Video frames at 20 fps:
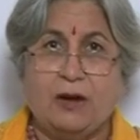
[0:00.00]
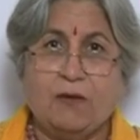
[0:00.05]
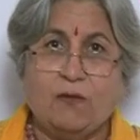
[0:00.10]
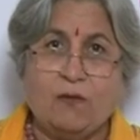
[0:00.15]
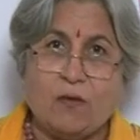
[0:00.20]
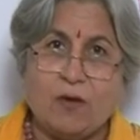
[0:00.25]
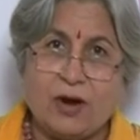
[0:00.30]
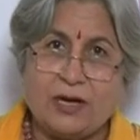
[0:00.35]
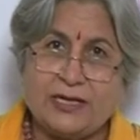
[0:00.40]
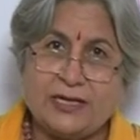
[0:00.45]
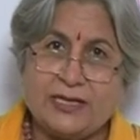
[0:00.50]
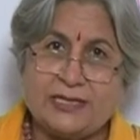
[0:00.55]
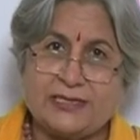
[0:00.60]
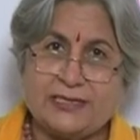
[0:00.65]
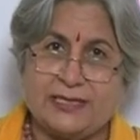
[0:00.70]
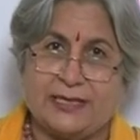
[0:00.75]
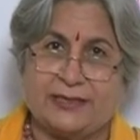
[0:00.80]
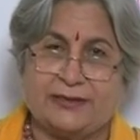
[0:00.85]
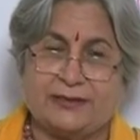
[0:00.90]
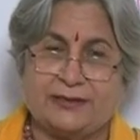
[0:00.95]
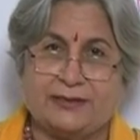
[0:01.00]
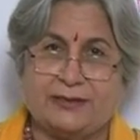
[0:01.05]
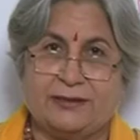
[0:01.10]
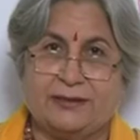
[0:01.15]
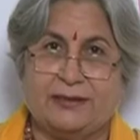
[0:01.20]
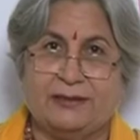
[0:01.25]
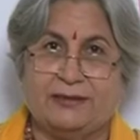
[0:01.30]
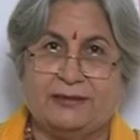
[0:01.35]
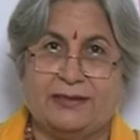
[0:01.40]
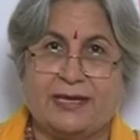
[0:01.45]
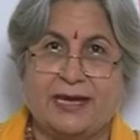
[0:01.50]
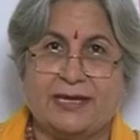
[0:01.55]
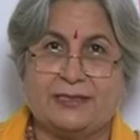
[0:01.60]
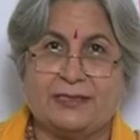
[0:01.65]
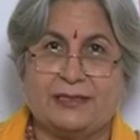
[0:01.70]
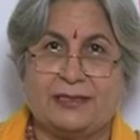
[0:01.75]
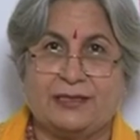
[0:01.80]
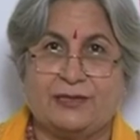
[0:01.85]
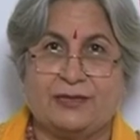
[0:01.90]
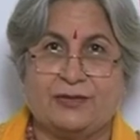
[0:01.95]
What is it
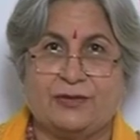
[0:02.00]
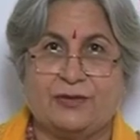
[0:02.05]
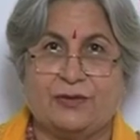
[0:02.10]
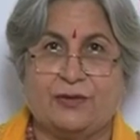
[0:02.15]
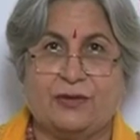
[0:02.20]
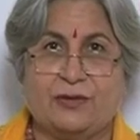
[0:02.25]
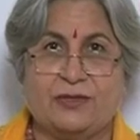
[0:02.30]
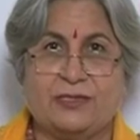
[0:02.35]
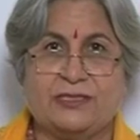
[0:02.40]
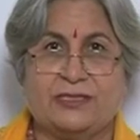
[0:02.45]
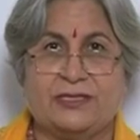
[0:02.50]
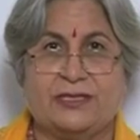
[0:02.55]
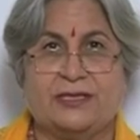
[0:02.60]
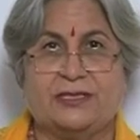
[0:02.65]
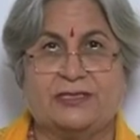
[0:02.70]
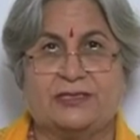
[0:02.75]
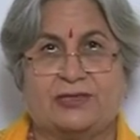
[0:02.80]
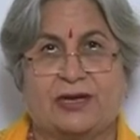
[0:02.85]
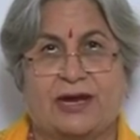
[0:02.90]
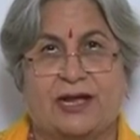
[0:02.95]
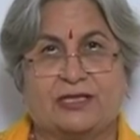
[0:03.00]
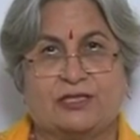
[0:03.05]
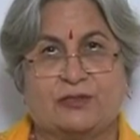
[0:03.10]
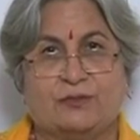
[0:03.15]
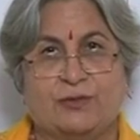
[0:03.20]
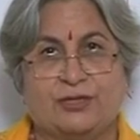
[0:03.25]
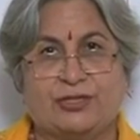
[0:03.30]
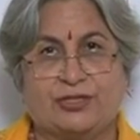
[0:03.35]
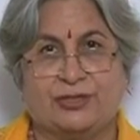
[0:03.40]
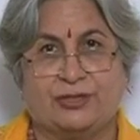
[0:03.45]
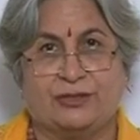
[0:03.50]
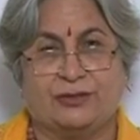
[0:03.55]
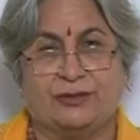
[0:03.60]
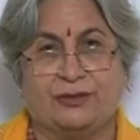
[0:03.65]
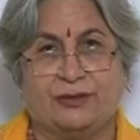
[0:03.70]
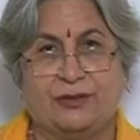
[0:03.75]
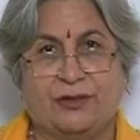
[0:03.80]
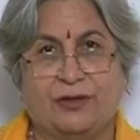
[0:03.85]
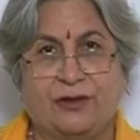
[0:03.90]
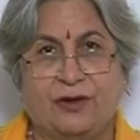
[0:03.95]
that controls this transmission
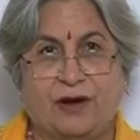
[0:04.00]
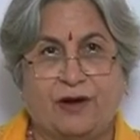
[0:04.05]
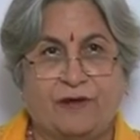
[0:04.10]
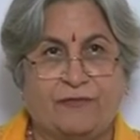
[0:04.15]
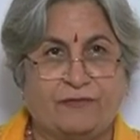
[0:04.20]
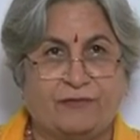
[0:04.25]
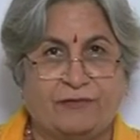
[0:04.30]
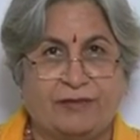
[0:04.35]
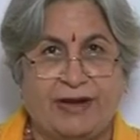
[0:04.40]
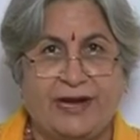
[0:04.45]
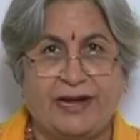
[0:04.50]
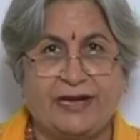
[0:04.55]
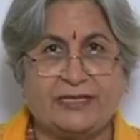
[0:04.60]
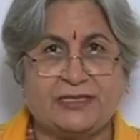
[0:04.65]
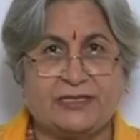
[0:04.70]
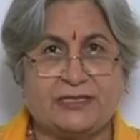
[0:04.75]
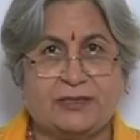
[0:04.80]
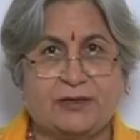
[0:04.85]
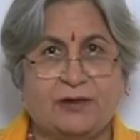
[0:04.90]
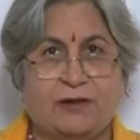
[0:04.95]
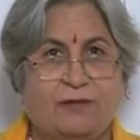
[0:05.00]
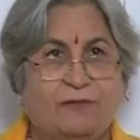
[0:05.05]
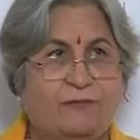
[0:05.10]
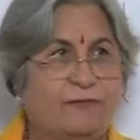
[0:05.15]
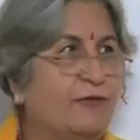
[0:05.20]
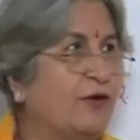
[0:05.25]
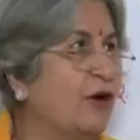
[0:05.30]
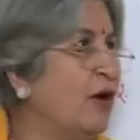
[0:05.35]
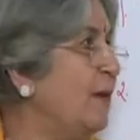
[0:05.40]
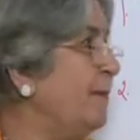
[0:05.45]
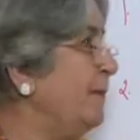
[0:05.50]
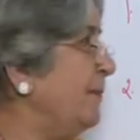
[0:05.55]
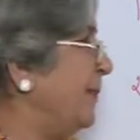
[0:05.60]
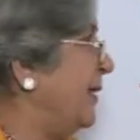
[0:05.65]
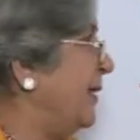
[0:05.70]
of traits from